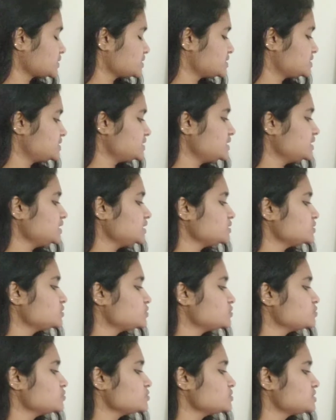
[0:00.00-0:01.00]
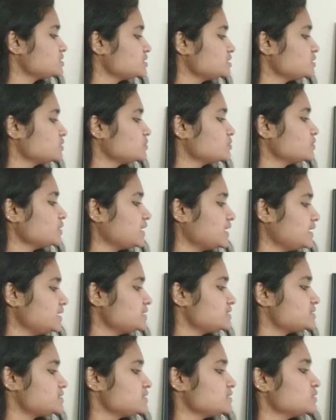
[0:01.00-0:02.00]
C, 2, 0,
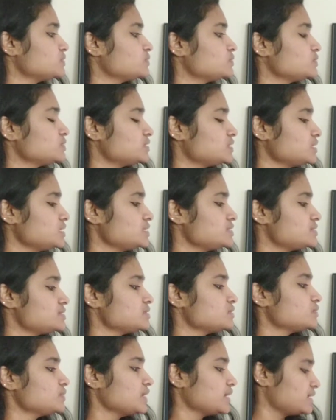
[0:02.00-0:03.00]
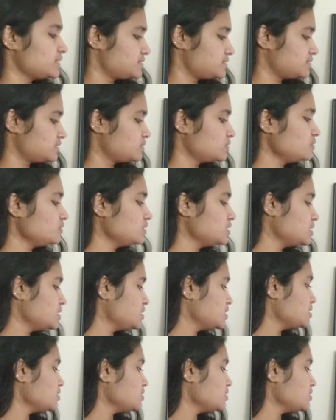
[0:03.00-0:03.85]
8, 0, 3, 0, 9, 0.